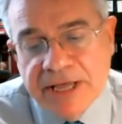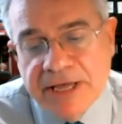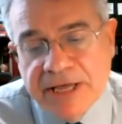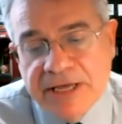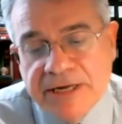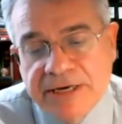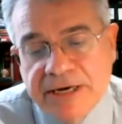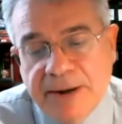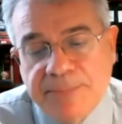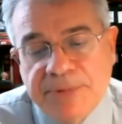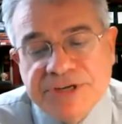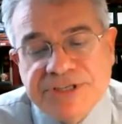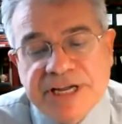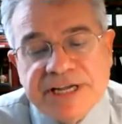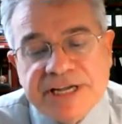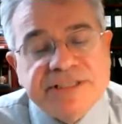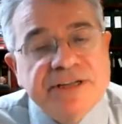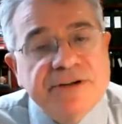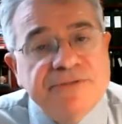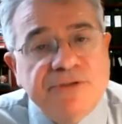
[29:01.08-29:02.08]
Number
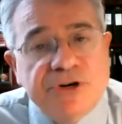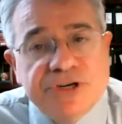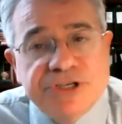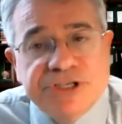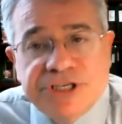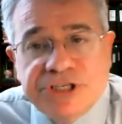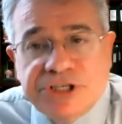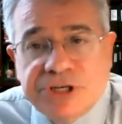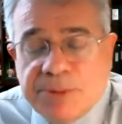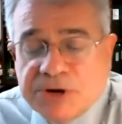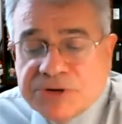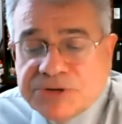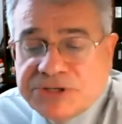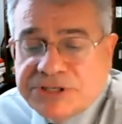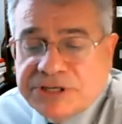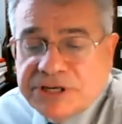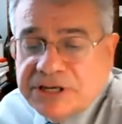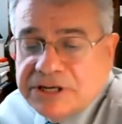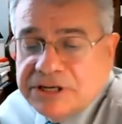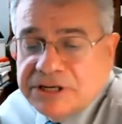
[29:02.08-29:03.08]
six, aversion to most
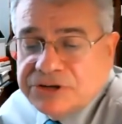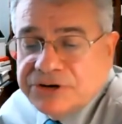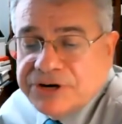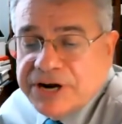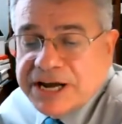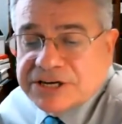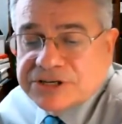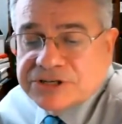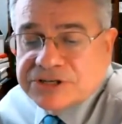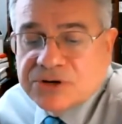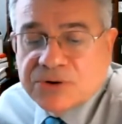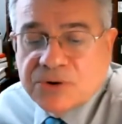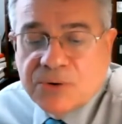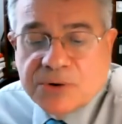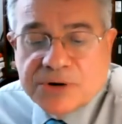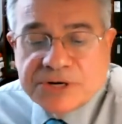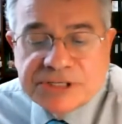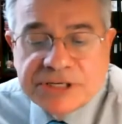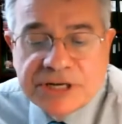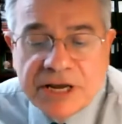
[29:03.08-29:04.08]
international
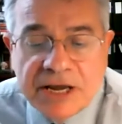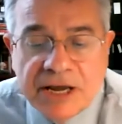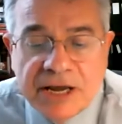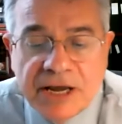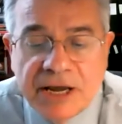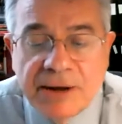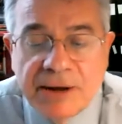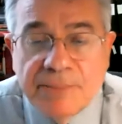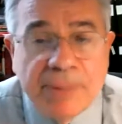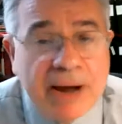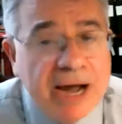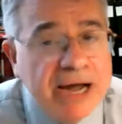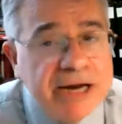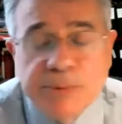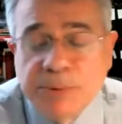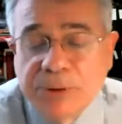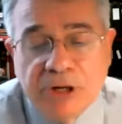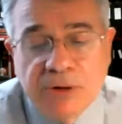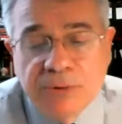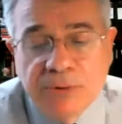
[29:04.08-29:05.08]
courts. Biden
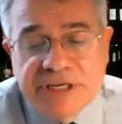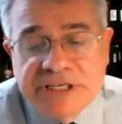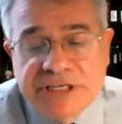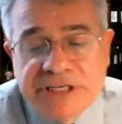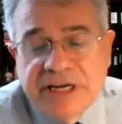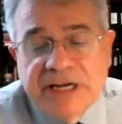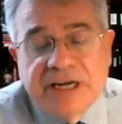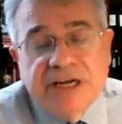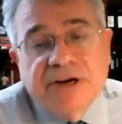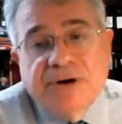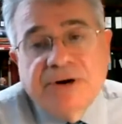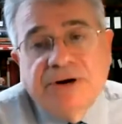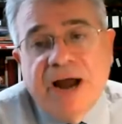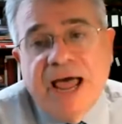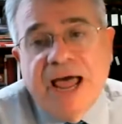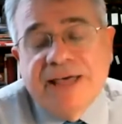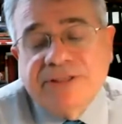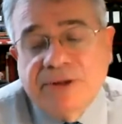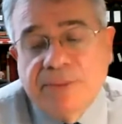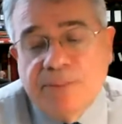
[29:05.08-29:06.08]
will only tinker
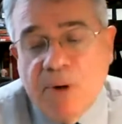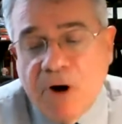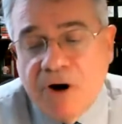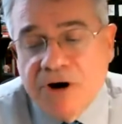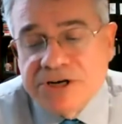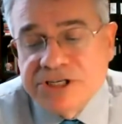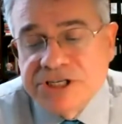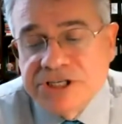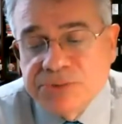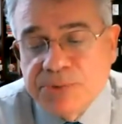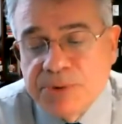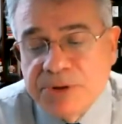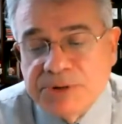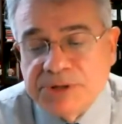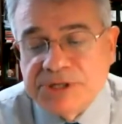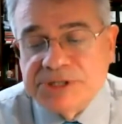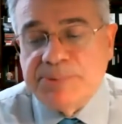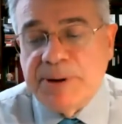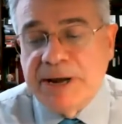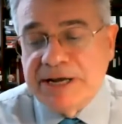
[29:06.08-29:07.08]
at the margins with
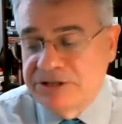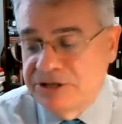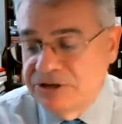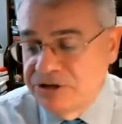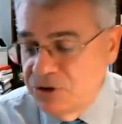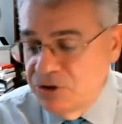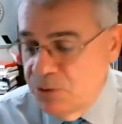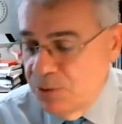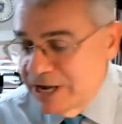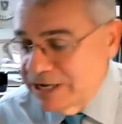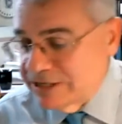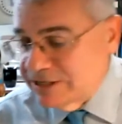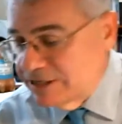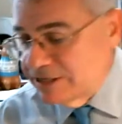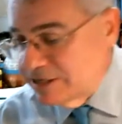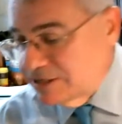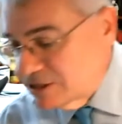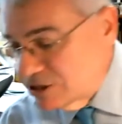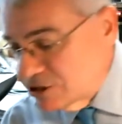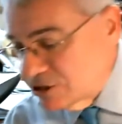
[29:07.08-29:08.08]
respect to
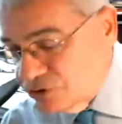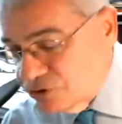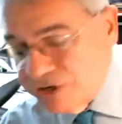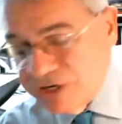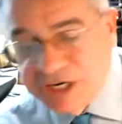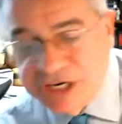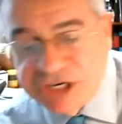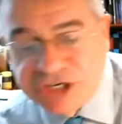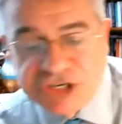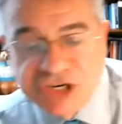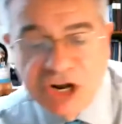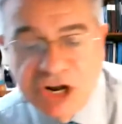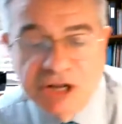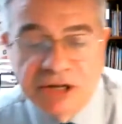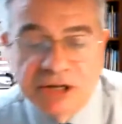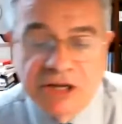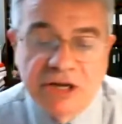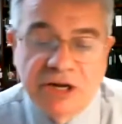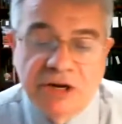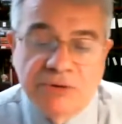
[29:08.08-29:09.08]
U.S.'s traditional
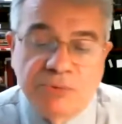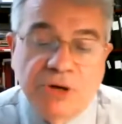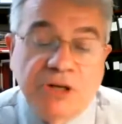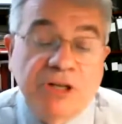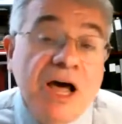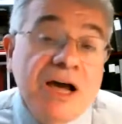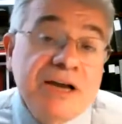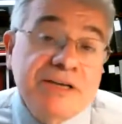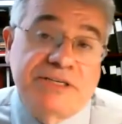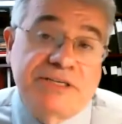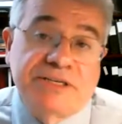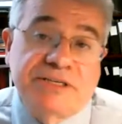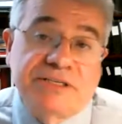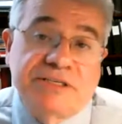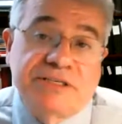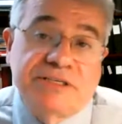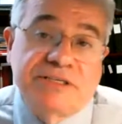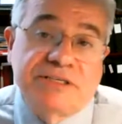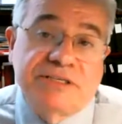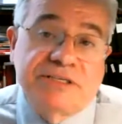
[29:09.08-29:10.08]

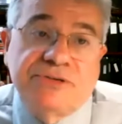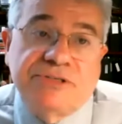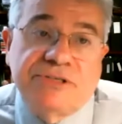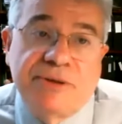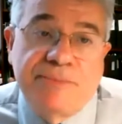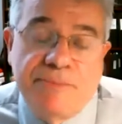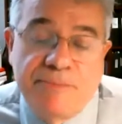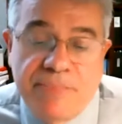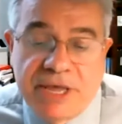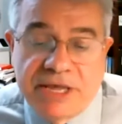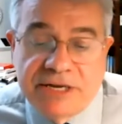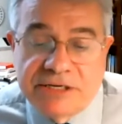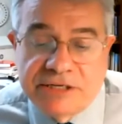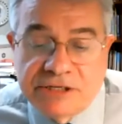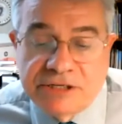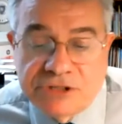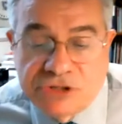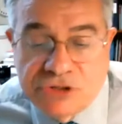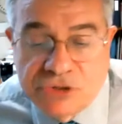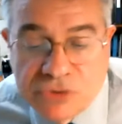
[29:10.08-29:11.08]
reluctance to submit
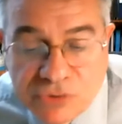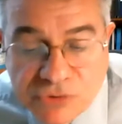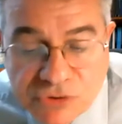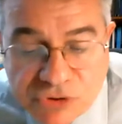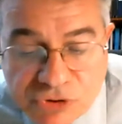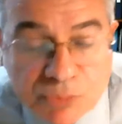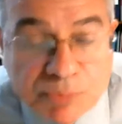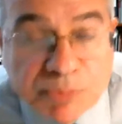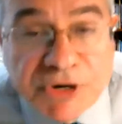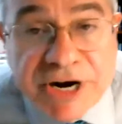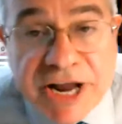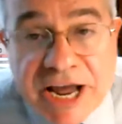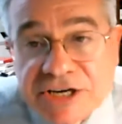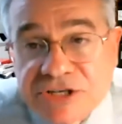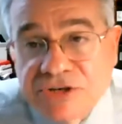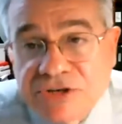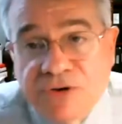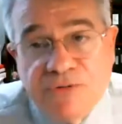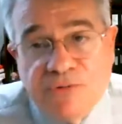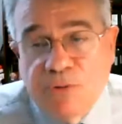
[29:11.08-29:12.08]
to
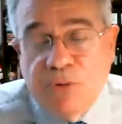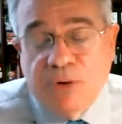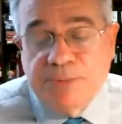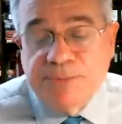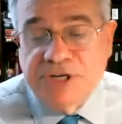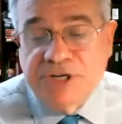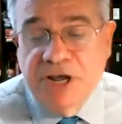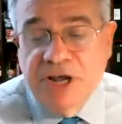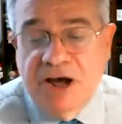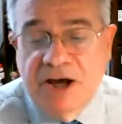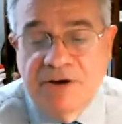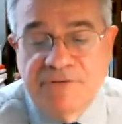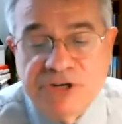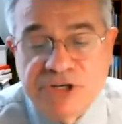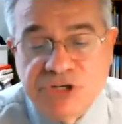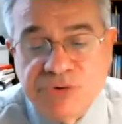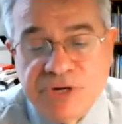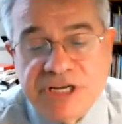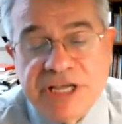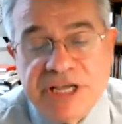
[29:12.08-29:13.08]
supranational forms of
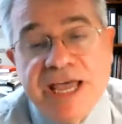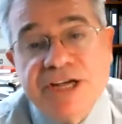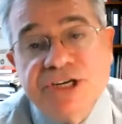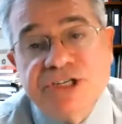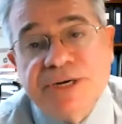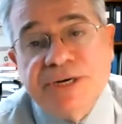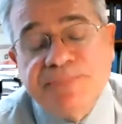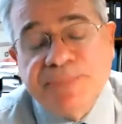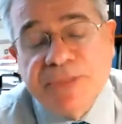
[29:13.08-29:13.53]
adjudication.